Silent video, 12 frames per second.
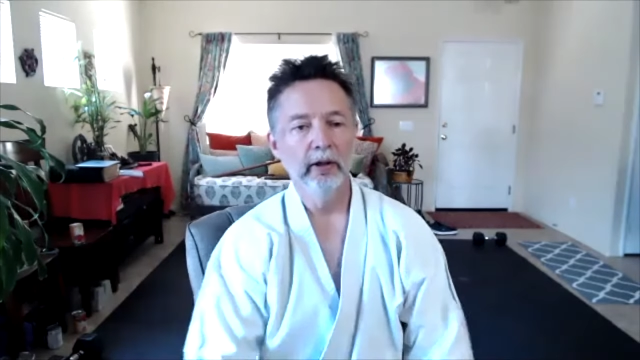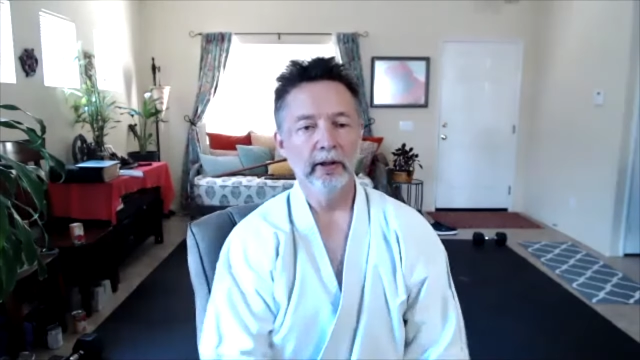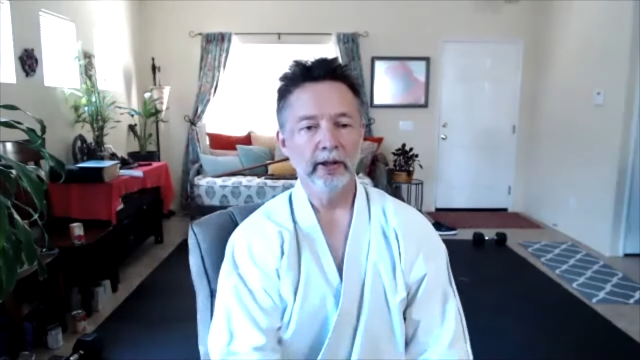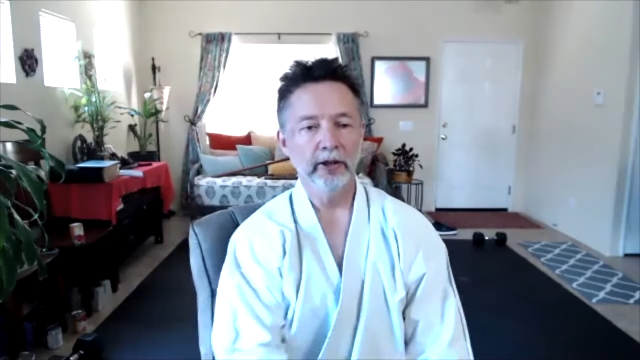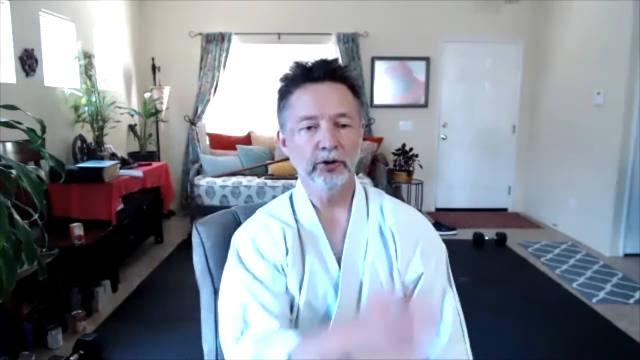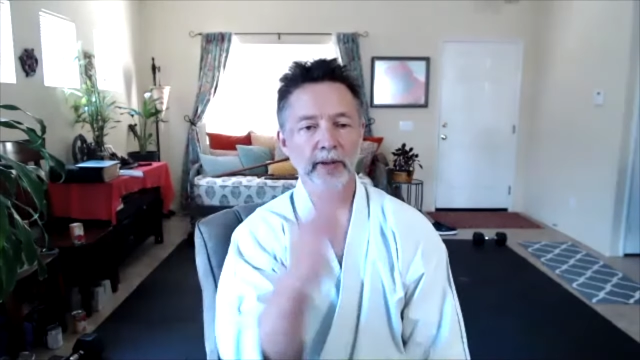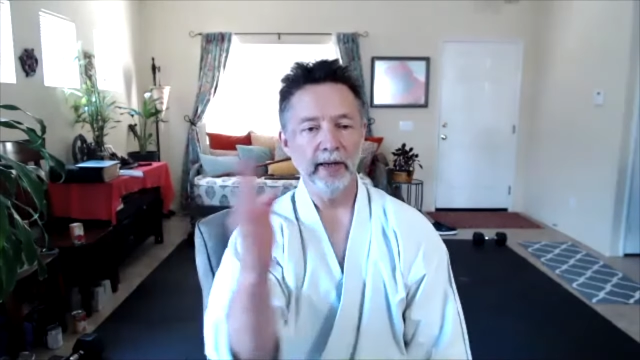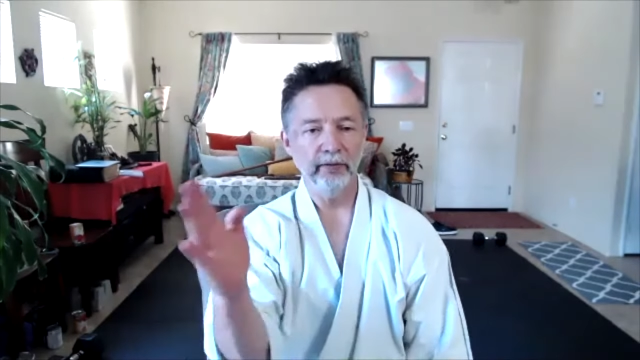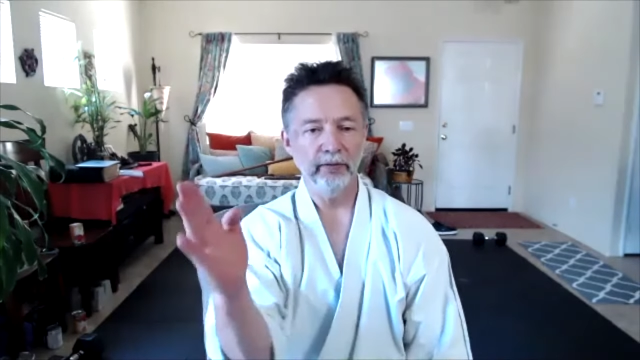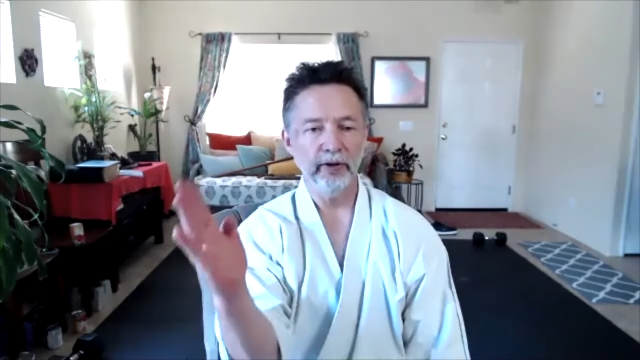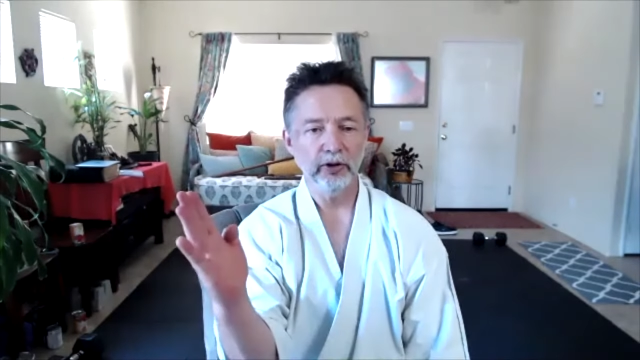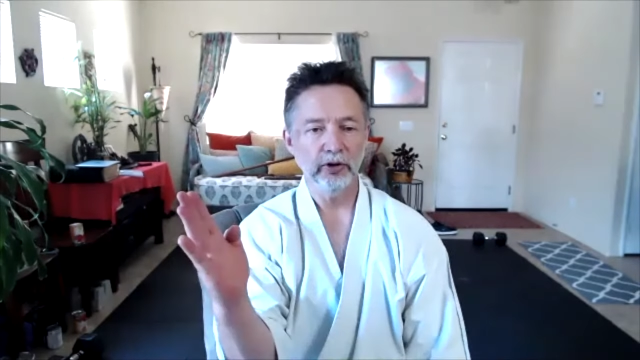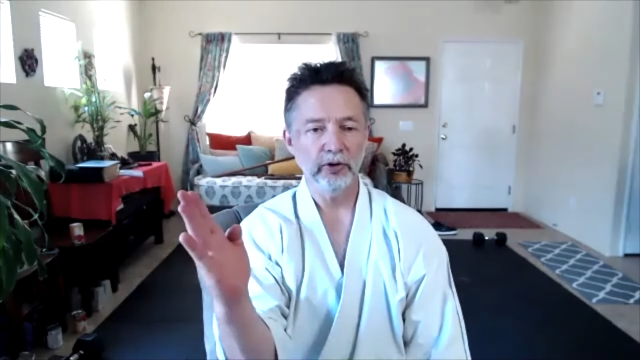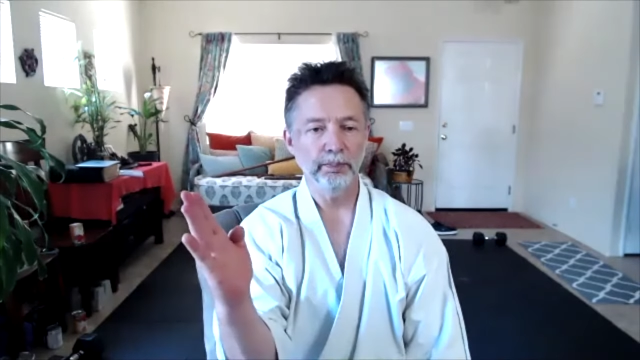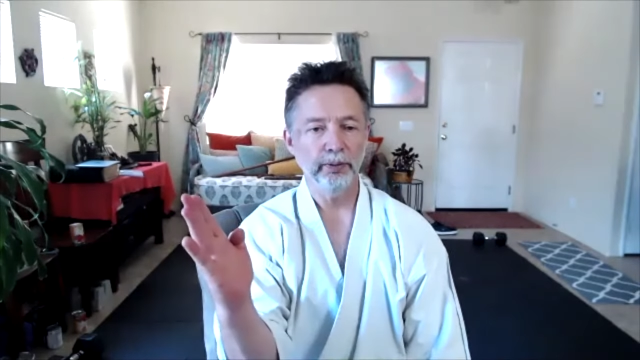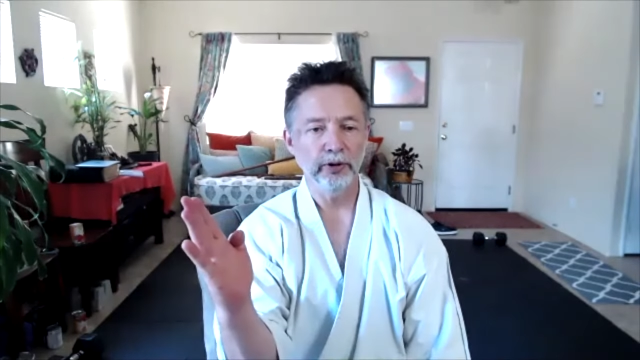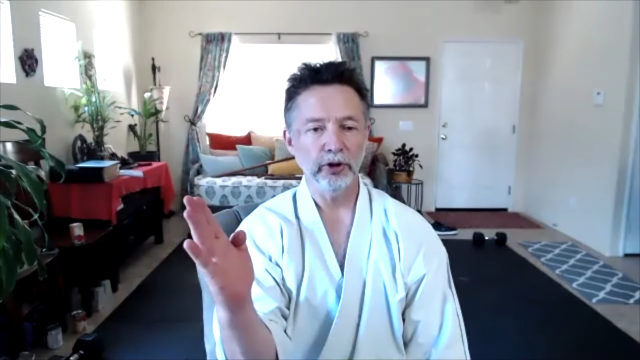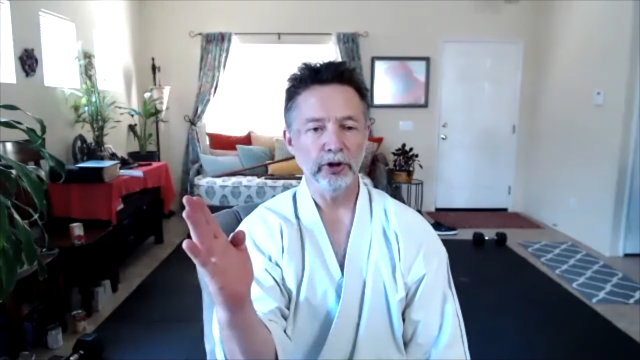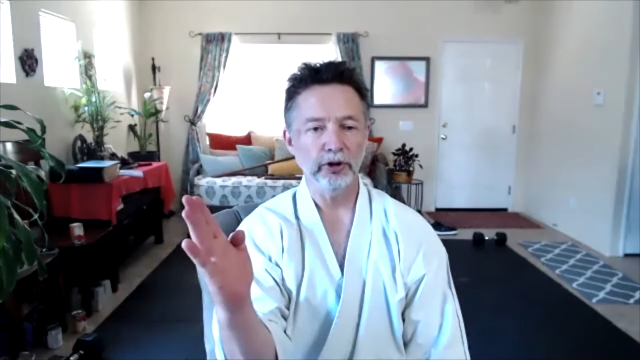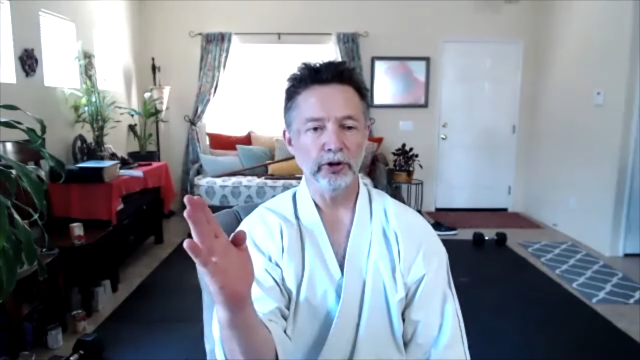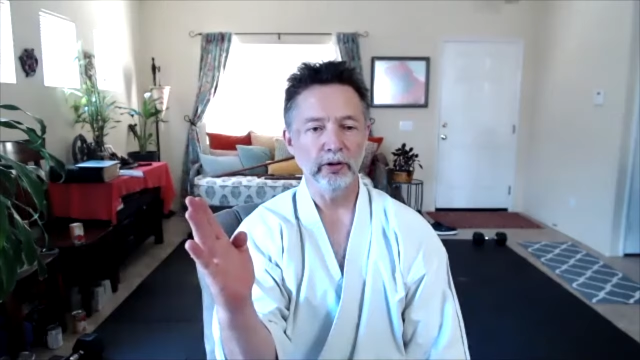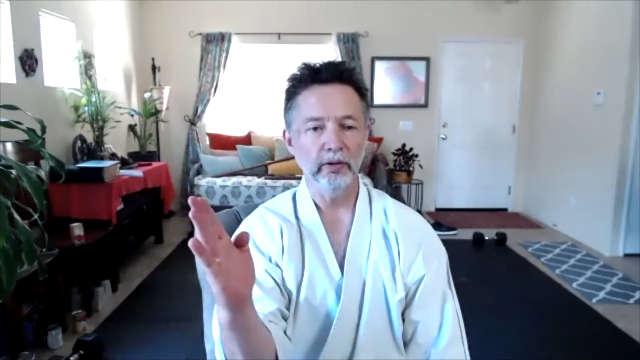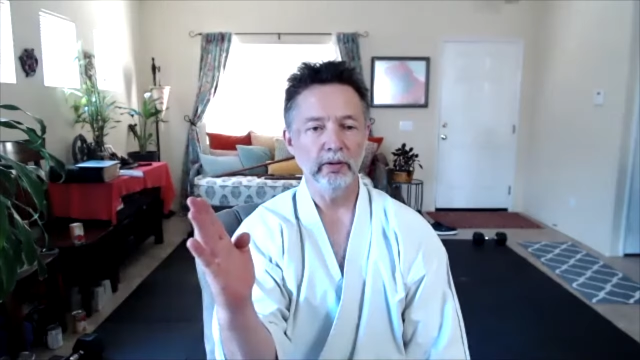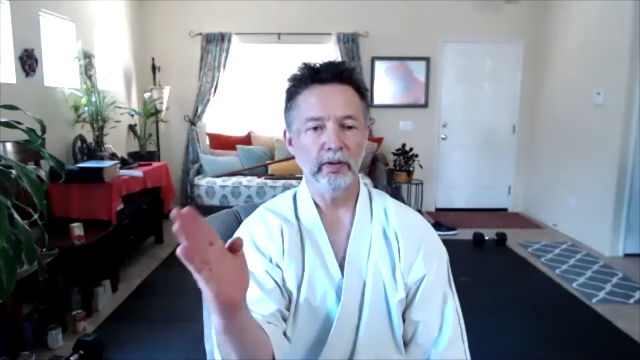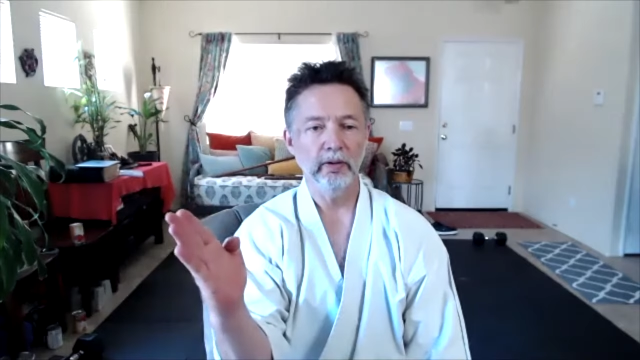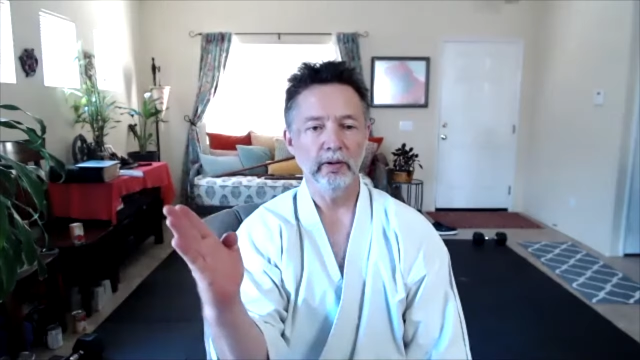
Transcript: is that we have this position